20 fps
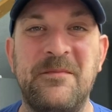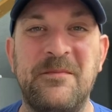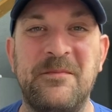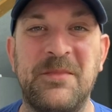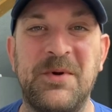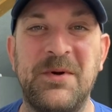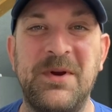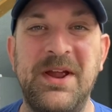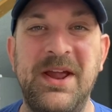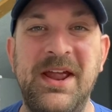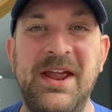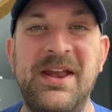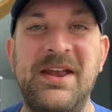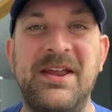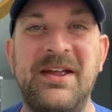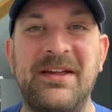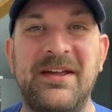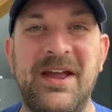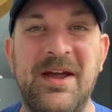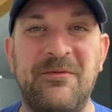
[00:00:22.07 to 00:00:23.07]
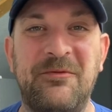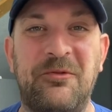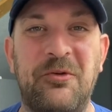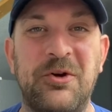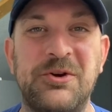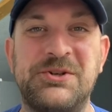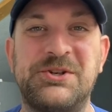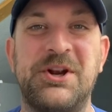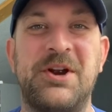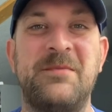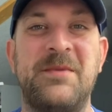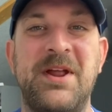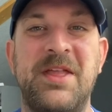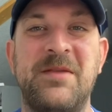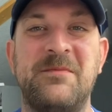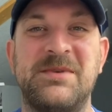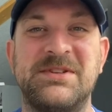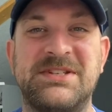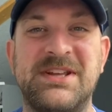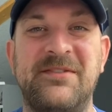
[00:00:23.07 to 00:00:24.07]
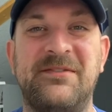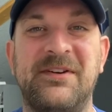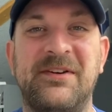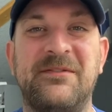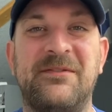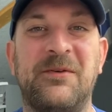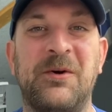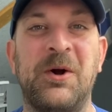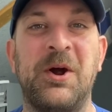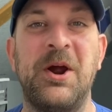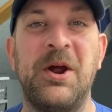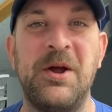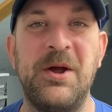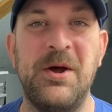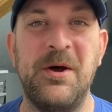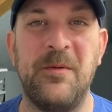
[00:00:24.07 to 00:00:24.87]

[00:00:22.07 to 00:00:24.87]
Marine M4 Sherman in the Pacific for